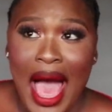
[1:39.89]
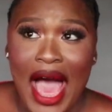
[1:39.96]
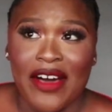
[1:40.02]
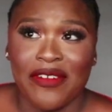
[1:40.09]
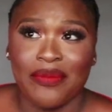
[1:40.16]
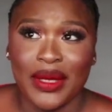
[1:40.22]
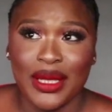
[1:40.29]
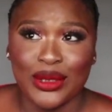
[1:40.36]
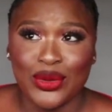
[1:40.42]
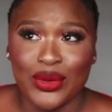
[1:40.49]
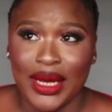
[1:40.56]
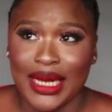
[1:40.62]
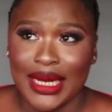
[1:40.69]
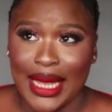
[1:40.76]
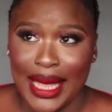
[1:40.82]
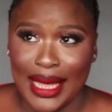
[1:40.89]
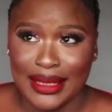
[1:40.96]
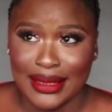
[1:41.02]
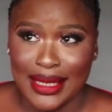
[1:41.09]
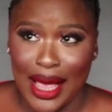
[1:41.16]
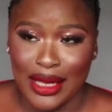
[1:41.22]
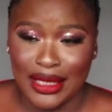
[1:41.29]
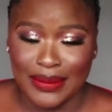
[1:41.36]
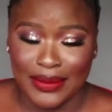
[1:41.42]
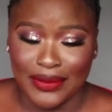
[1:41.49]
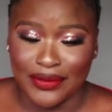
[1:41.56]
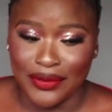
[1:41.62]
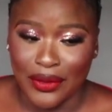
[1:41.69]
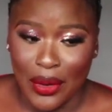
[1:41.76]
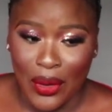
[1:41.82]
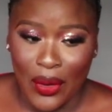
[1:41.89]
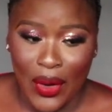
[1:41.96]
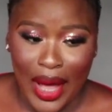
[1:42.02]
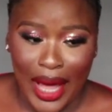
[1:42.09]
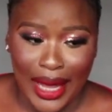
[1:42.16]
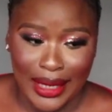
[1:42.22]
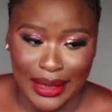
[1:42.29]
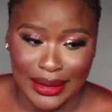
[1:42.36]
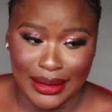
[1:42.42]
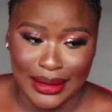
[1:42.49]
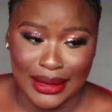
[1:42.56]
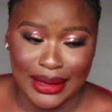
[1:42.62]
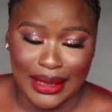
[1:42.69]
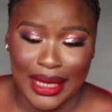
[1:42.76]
I've been to a client's house before and